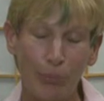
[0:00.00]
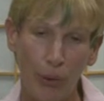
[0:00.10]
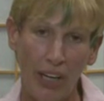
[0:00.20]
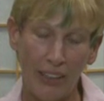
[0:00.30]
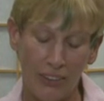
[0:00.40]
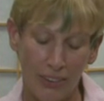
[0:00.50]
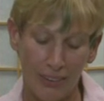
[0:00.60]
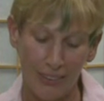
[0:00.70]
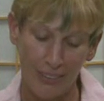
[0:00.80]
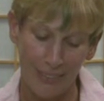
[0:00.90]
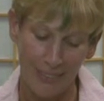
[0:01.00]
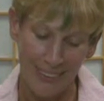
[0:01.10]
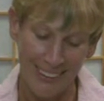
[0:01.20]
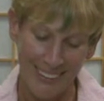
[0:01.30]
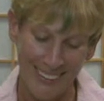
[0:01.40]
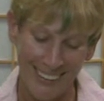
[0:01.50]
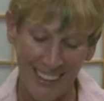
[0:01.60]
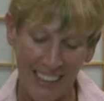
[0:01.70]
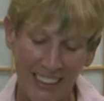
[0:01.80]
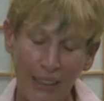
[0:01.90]
branch.
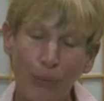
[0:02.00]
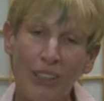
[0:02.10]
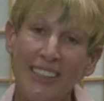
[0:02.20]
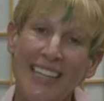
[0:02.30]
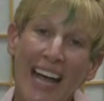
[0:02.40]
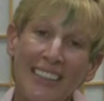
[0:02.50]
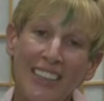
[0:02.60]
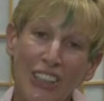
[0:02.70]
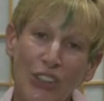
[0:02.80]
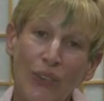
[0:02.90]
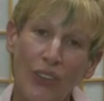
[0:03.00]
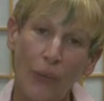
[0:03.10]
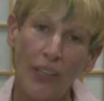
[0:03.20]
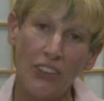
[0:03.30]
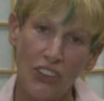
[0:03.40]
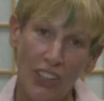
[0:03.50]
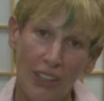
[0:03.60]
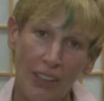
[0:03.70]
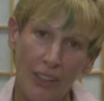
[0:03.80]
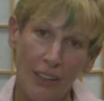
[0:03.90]
And someone is asking you a question,
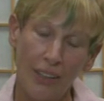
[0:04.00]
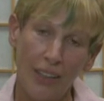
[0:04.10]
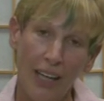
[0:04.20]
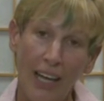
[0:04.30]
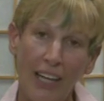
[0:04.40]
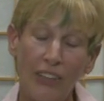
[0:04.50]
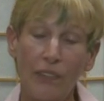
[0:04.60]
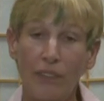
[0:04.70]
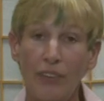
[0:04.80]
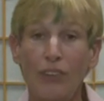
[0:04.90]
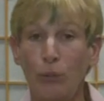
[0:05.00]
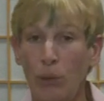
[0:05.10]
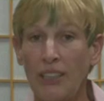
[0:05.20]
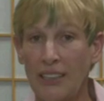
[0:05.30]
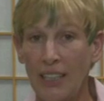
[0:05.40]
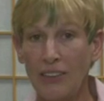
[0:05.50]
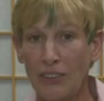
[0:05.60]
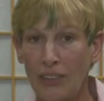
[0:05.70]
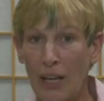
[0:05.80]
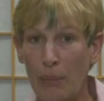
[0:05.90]
and you feel you must
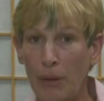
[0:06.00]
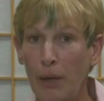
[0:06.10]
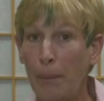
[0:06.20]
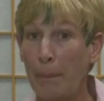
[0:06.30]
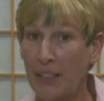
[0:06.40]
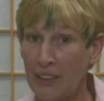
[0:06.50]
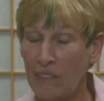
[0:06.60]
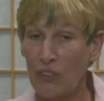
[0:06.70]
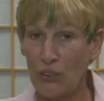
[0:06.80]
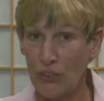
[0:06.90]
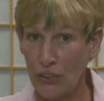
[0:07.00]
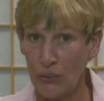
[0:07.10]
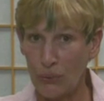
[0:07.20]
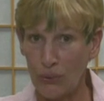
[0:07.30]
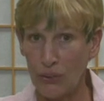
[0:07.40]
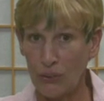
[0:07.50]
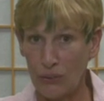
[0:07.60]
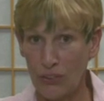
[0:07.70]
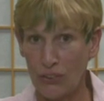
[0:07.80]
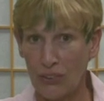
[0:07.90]
answer them, but if you do, you'll
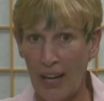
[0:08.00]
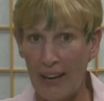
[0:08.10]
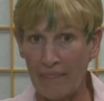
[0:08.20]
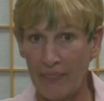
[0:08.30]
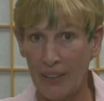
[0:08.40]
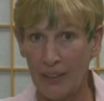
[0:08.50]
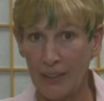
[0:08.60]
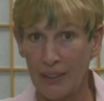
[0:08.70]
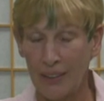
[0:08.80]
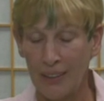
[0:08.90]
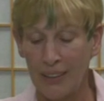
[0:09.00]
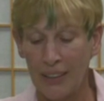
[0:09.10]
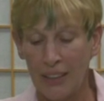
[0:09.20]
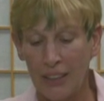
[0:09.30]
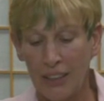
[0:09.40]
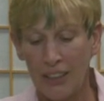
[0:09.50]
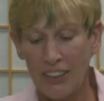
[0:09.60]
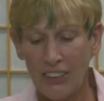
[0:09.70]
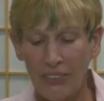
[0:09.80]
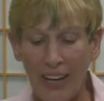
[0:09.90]
lose your life.
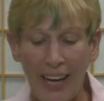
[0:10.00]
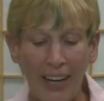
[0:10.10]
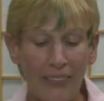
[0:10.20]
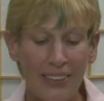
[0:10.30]
So, how